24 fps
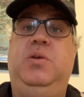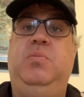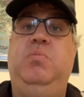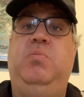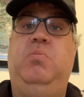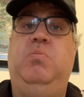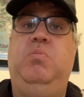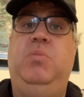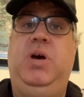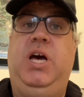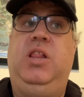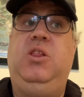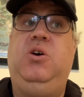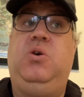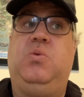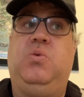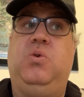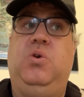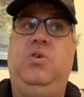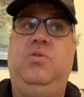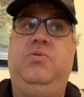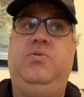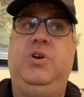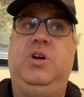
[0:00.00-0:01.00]
mellow
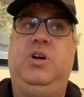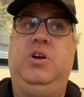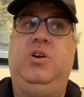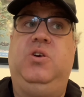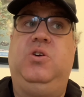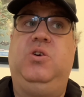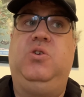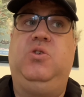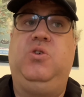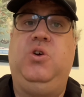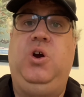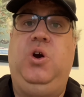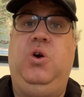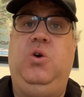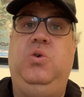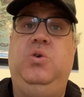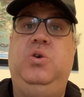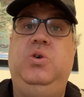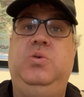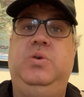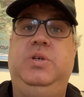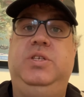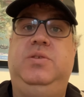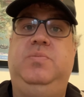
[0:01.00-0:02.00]
role for Crowe,
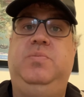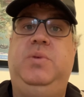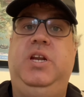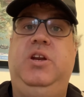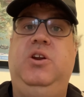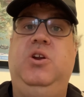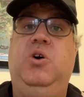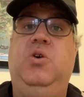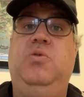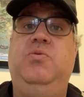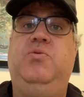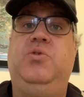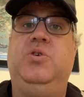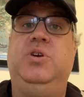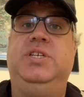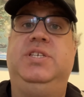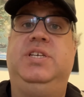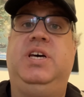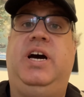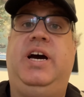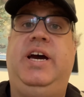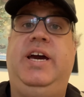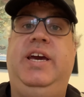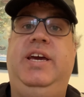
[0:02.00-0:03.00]
who has been known for his
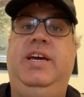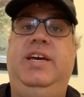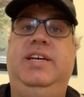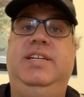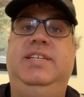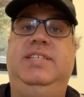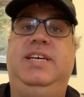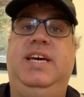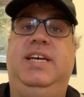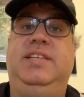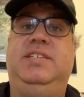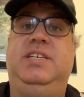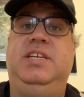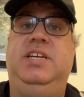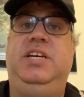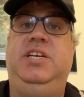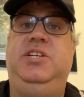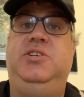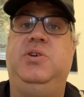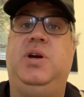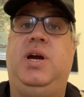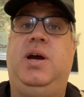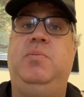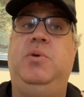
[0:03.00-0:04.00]
high-intensity
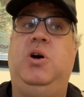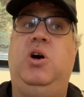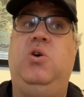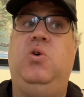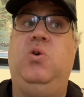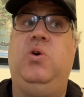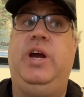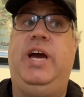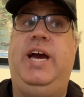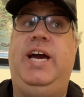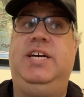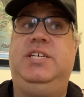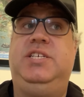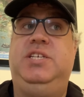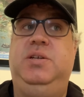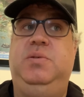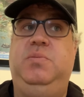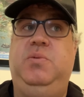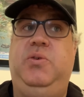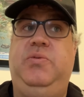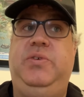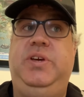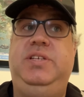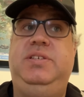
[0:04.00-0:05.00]
drama or action
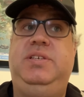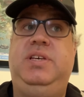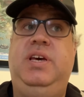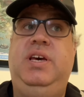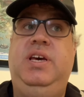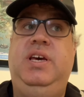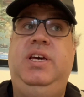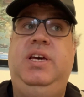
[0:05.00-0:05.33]
movies.